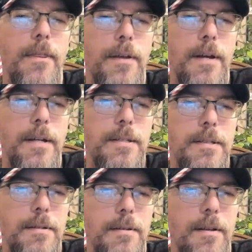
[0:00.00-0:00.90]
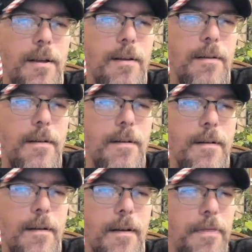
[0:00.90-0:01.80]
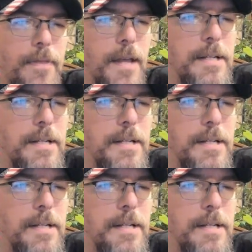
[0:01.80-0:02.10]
that they